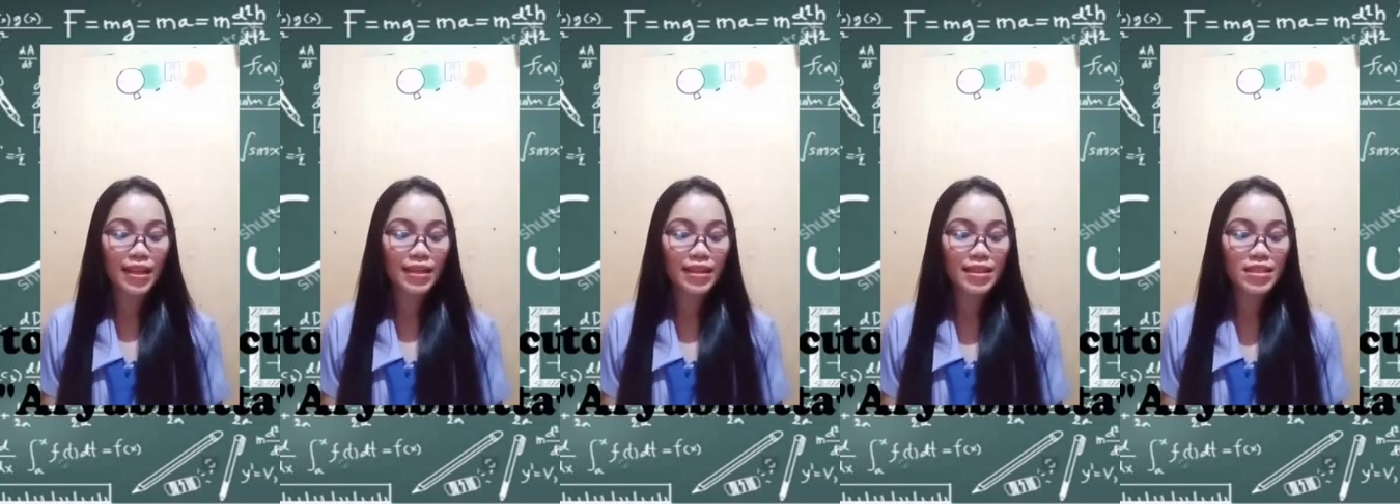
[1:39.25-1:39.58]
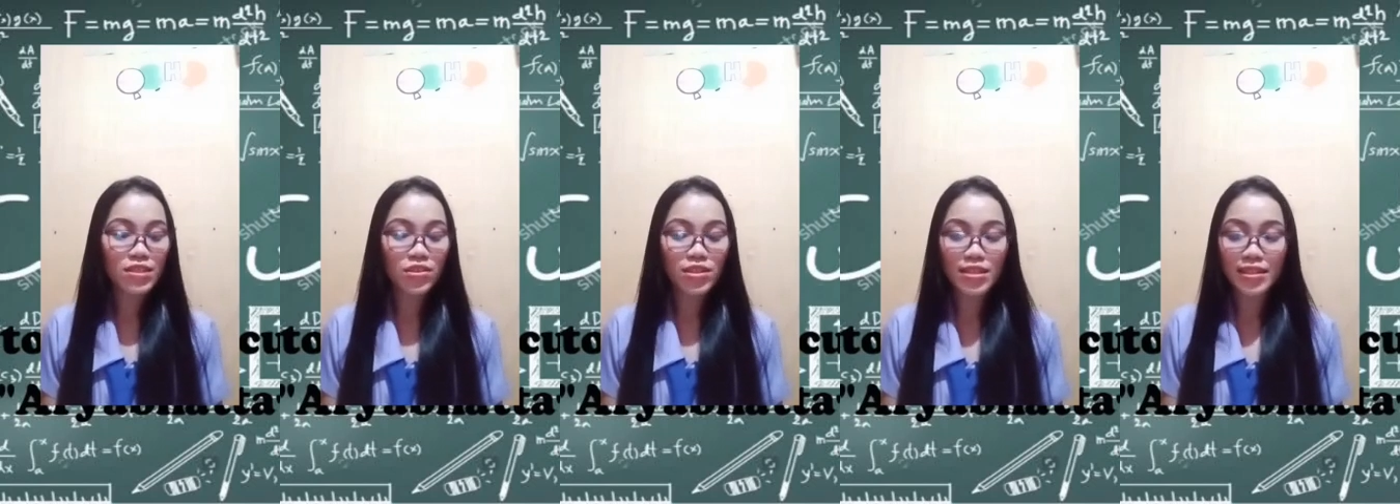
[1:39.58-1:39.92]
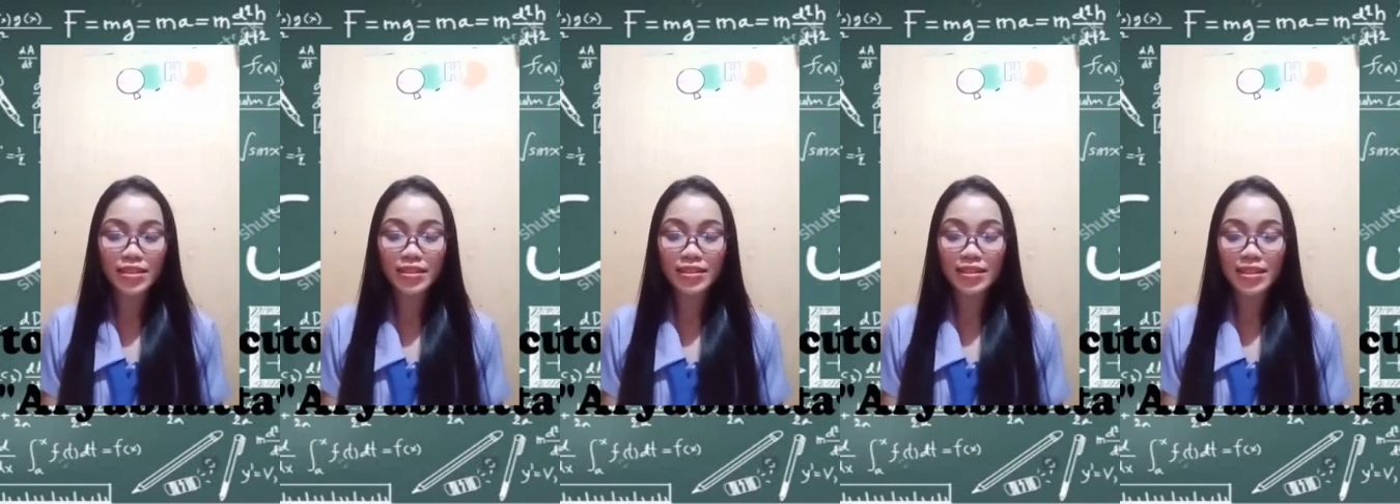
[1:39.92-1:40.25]
let us
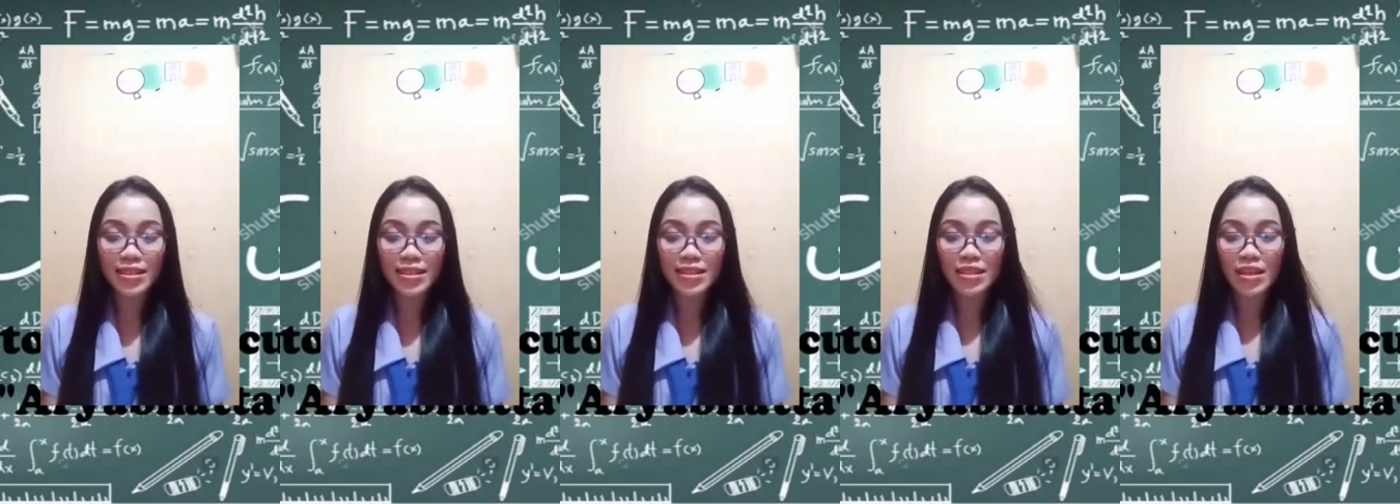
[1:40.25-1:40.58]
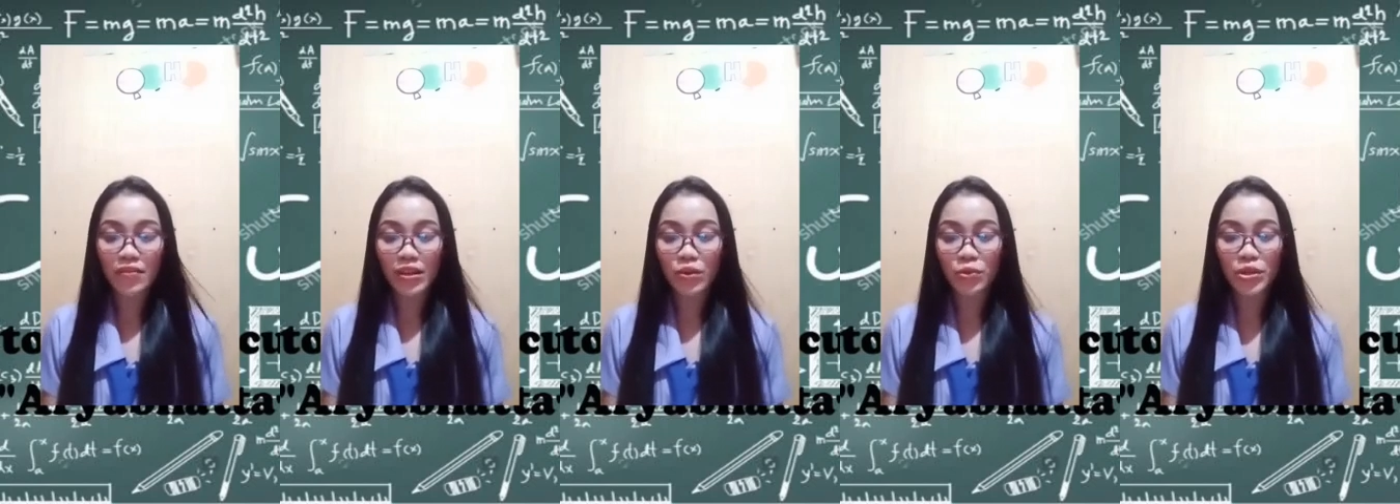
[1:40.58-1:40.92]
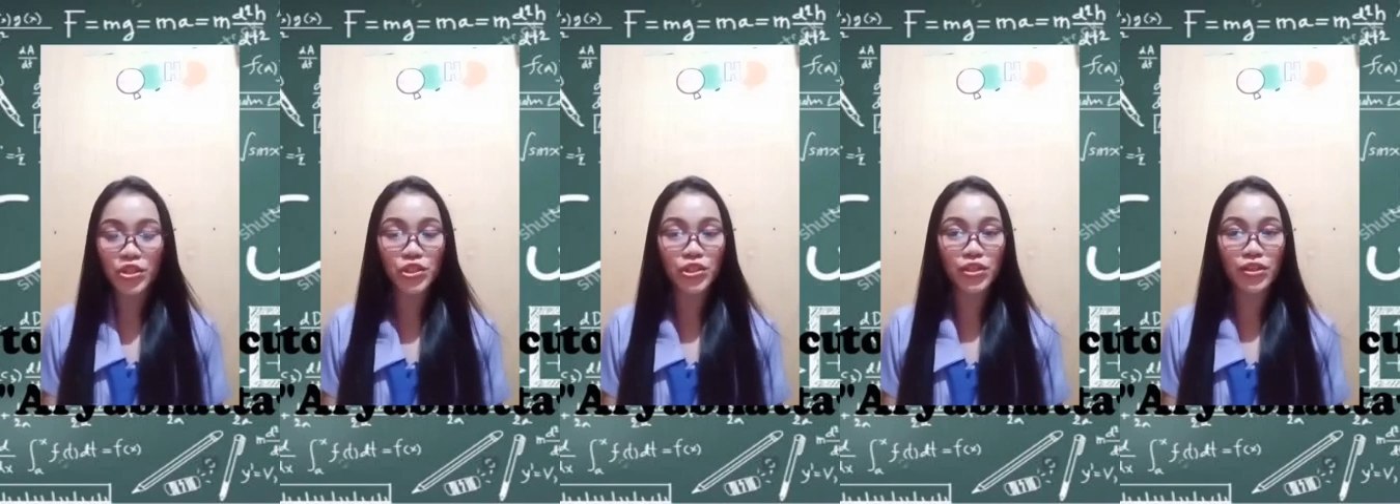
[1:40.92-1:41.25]
consider this
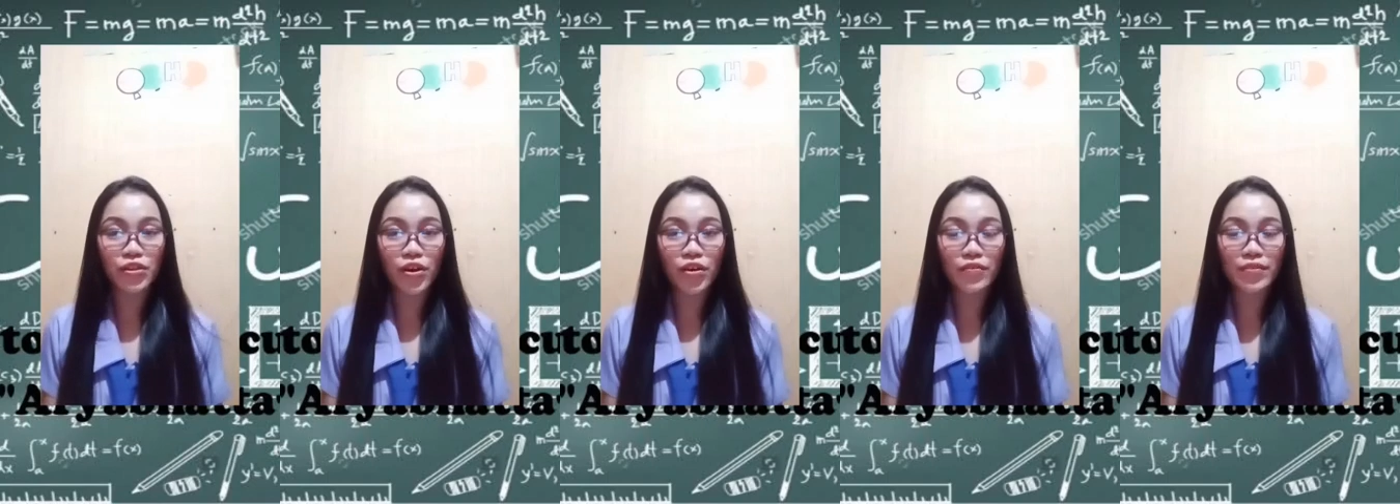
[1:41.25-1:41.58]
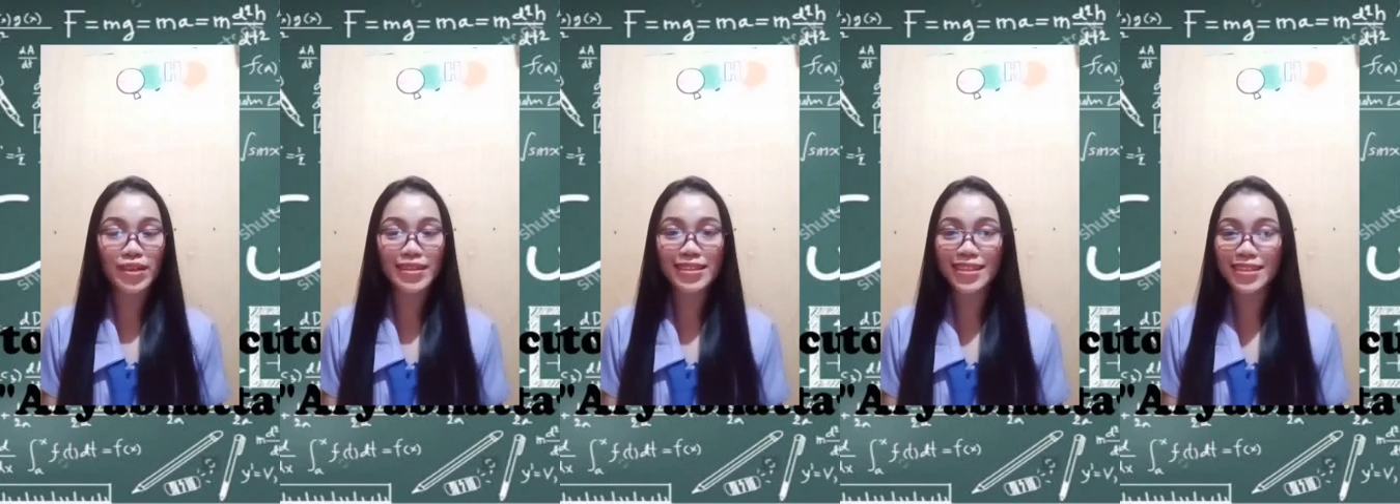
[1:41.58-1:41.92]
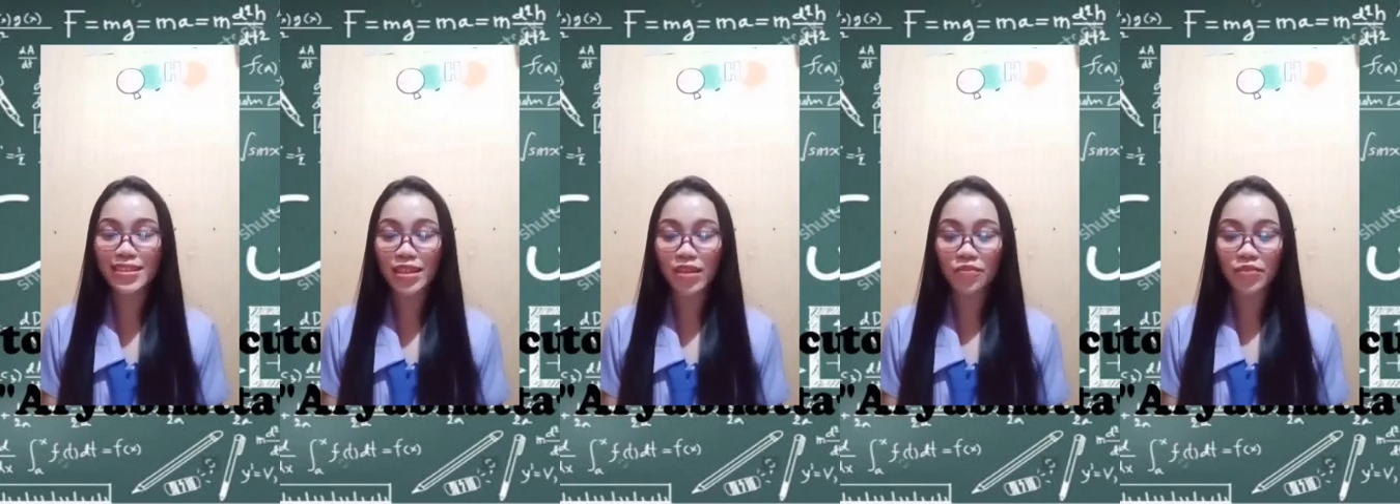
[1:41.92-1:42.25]
evaluation of
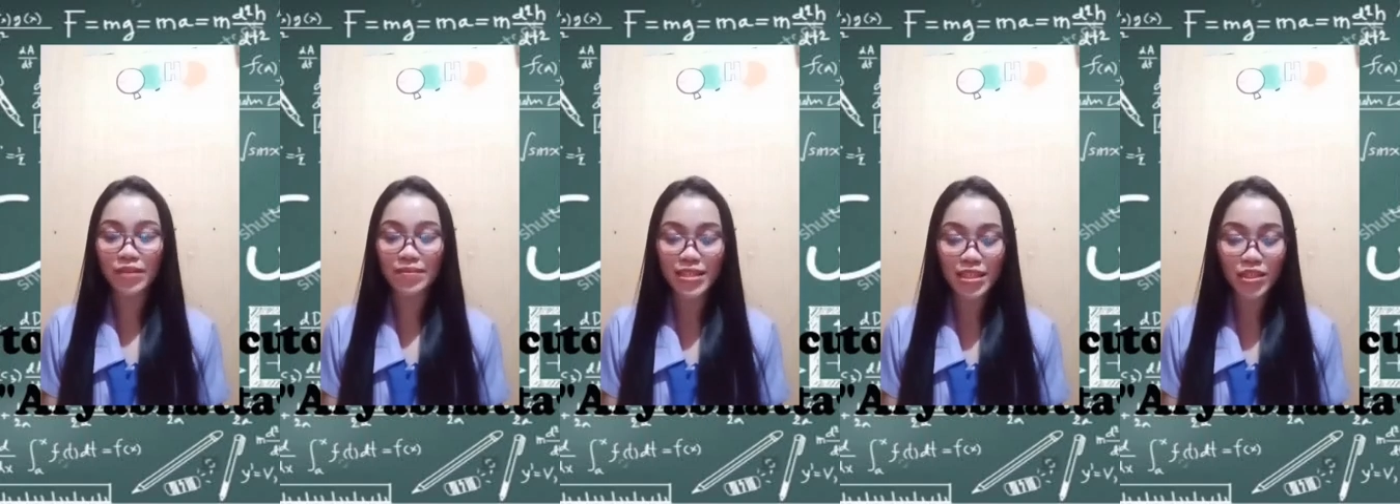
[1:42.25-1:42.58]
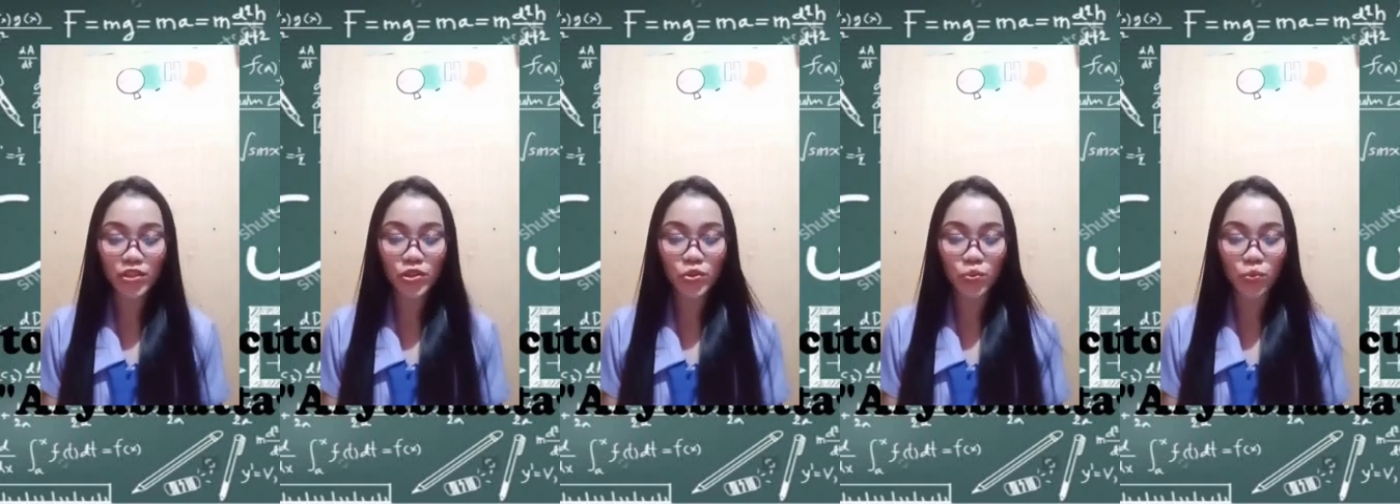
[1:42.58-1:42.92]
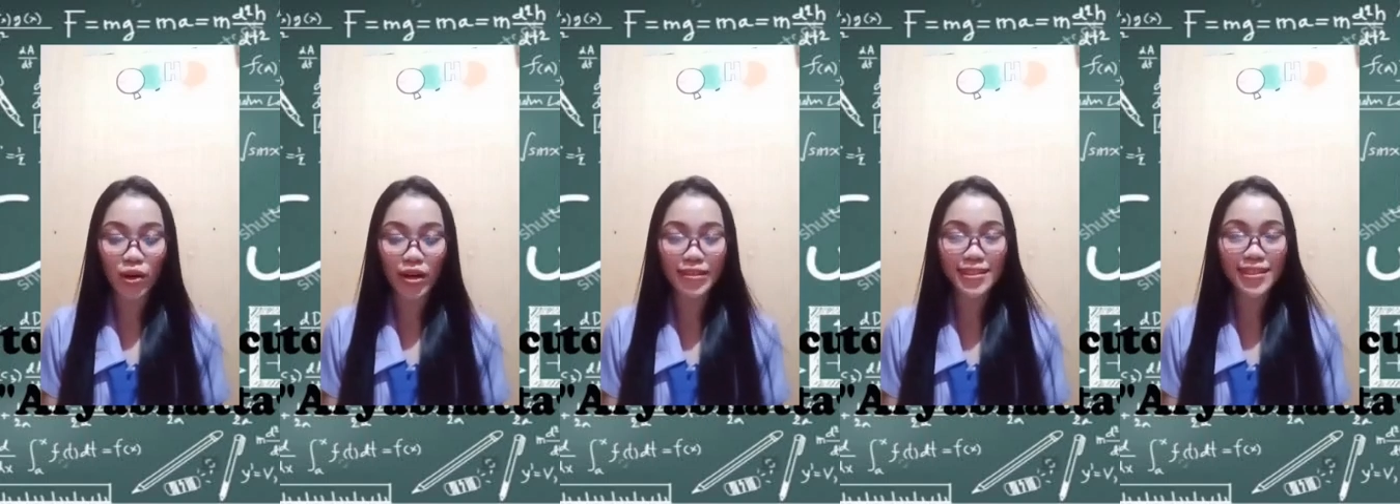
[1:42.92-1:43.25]
integral from 0 to
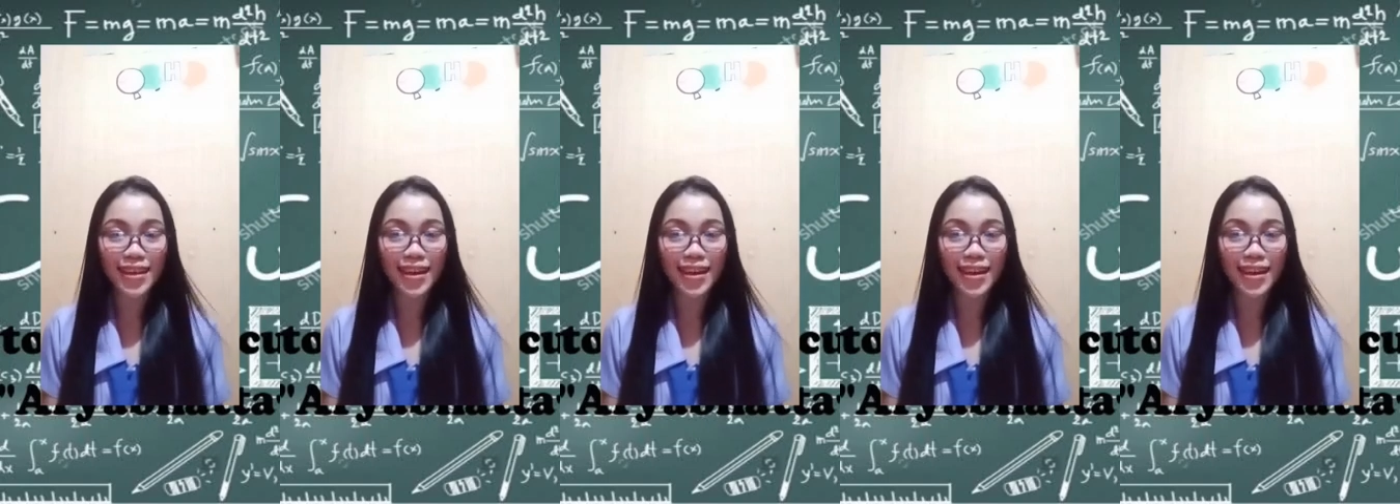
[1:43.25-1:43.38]
1,